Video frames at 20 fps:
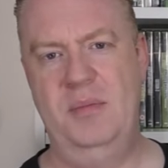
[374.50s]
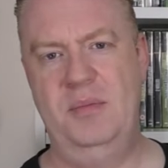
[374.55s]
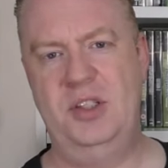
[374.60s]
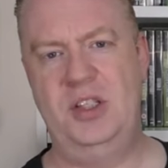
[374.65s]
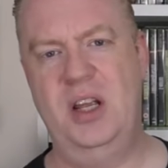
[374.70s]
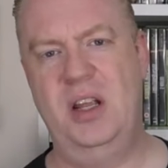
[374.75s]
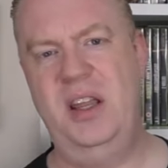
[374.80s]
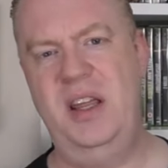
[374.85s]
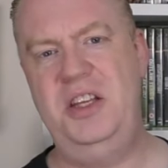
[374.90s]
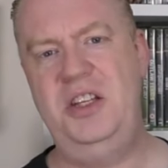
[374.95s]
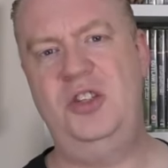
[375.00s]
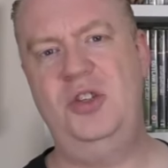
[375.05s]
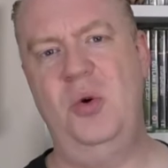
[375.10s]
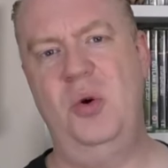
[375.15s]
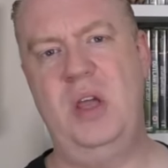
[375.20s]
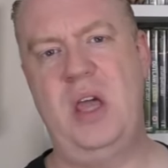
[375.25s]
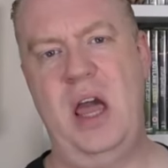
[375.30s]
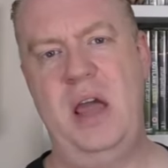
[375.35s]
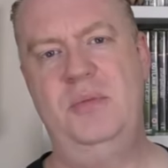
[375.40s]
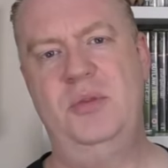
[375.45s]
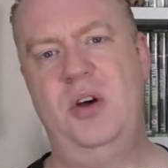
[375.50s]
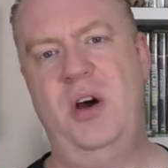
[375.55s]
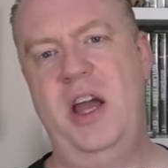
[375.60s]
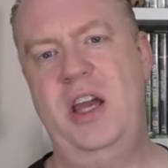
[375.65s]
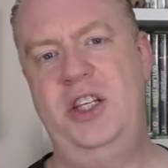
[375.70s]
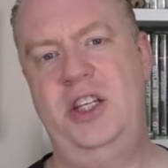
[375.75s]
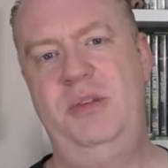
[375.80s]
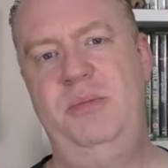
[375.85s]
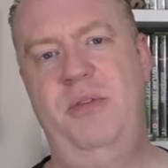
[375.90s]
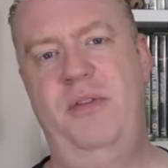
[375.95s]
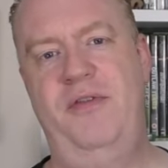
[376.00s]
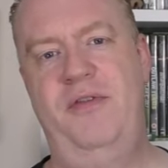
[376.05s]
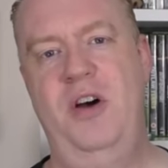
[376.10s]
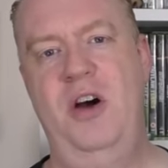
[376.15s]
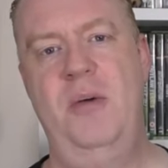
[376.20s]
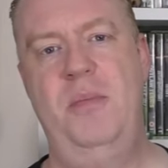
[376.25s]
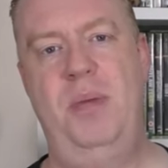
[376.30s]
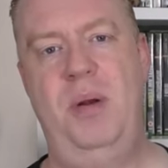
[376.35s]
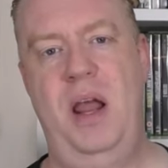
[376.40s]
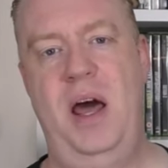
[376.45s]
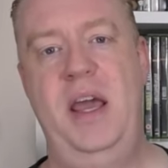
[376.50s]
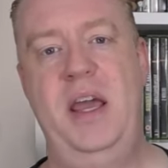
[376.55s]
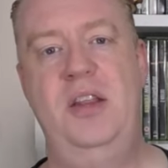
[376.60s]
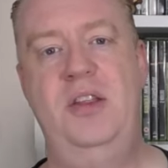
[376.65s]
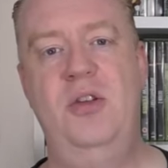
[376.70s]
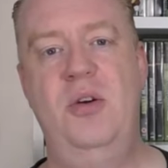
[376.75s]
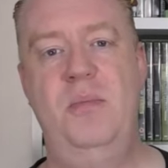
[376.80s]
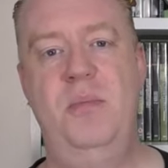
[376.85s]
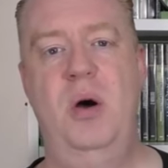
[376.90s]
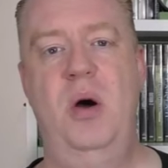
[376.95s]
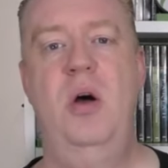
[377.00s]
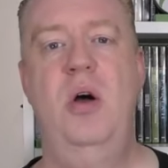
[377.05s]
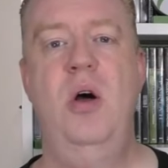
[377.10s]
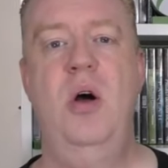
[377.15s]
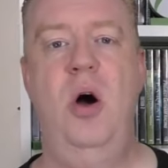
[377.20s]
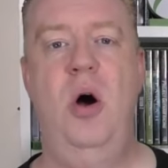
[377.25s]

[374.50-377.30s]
So these sort of games, I actually prefer playing them